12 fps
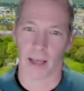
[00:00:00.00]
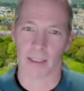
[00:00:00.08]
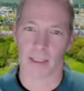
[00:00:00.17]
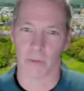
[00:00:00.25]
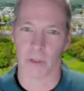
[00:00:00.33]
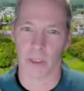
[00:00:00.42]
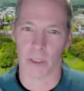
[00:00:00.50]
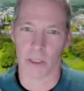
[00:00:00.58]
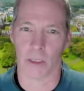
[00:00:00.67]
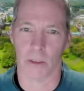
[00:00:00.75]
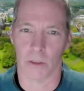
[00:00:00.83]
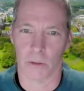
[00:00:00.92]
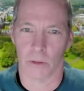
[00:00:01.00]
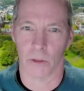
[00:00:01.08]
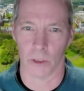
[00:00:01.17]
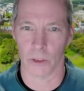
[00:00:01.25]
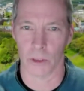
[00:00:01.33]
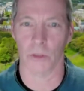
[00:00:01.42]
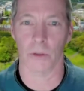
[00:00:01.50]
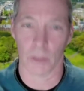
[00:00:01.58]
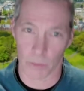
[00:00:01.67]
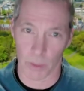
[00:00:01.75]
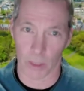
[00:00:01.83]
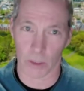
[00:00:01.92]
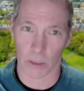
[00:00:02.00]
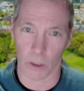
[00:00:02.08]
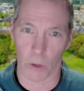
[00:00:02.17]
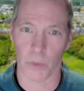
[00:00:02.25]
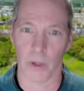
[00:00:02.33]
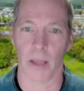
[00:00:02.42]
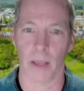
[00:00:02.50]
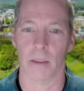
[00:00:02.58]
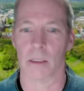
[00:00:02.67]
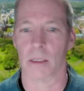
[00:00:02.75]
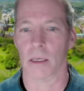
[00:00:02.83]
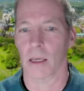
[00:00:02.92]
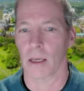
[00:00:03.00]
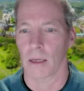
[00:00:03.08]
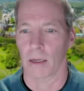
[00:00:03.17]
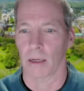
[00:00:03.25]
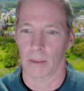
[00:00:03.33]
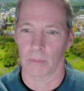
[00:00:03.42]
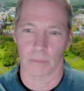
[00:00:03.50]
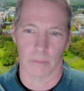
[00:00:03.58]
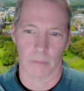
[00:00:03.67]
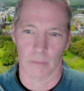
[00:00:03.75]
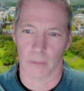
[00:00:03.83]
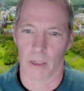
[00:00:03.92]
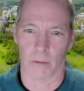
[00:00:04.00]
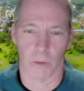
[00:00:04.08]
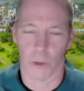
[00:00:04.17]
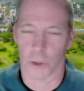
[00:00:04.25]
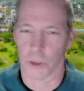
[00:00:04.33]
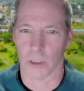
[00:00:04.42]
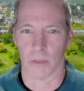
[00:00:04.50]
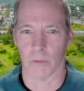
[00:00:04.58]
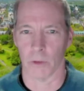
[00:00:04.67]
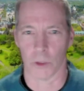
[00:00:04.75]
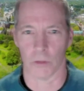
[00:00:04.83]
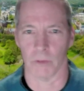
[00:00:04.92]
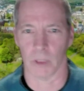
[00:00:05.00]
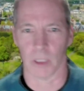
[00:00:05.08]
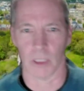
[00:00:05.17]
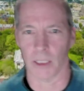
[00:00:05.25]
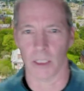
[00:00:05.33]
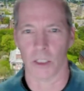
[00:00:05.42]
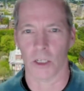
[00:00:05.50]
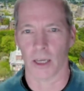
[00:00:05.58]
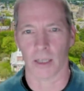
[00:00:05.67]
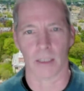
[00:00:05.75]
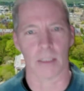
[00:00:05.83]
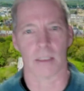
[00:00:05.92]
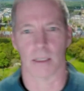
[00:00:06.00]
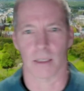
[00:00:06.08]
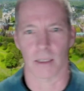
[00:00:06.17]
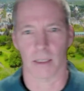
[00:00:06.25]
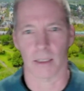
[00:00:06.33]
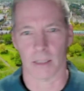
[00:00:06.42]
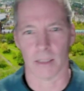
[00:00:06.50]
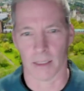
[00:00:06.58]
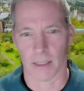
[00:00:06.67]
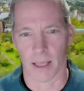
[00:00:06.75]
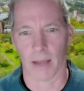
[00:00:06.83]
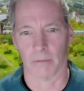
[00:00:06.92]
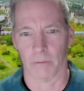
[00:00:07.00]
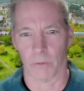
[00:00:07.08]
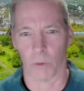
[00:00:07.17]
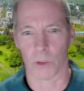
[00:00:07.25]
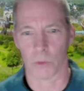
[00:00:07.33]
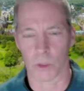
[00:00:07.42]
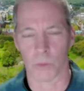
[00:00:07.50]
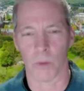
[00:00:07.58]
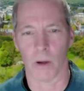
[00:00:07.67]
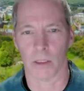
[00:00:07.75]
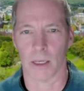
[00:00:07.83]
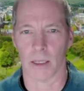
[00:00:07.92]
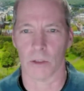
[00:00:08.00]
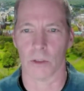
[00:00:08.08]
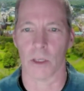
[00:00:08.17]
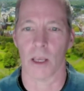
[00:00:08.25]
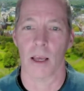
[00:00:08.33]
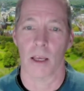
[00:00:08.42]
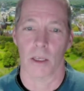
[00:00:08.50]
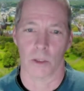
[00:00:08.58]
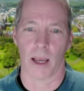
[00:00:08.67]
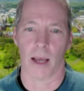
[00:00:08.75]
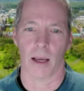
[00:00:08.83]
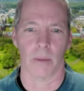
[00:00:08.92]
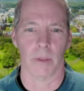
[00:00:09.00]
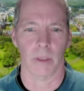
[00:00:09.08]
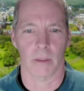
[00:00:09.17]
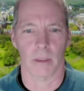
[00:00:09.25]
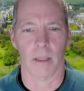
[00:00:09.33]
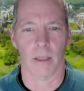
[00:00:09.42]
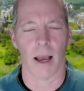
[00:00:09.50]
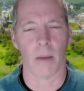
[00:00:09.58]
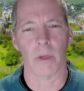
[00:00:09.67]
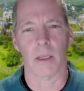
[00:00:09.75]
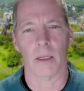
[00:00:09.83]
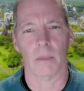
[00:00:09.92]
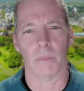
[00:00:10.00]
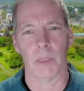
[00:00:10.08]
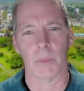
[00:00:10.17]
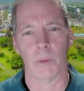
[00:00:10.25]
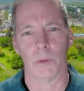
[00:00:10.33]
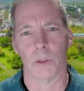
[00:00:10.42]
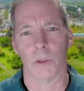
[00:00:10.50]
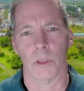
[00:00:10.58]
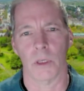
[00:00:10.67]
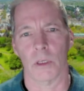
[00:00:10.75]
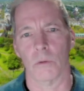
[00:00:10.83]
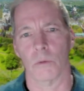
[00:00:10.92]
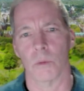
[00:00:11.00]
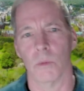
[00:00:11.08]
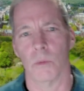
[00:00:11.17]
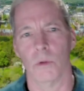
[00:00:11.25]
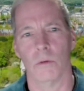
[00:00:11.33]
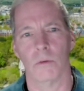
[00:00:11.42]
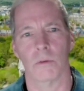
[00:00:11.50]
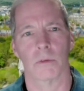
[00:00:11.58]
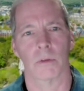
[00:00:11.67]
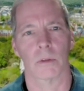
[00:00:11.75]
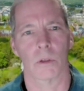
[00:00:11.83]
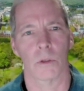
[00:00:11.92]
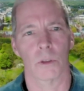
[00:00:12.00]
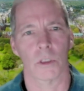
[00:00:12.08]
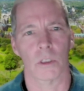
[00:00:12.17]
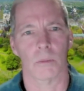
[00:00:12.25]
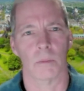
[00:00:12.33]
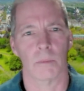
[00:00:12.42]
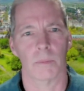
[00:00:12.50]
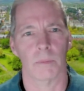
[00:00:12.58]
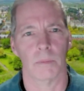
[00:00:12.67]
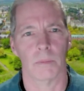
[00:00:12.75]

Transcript: activities that you can do, especially open ends, convergent, divergent validity checks, things like that, forced response answers. So yeah, I mean, how many people do you think you remove, Kushi,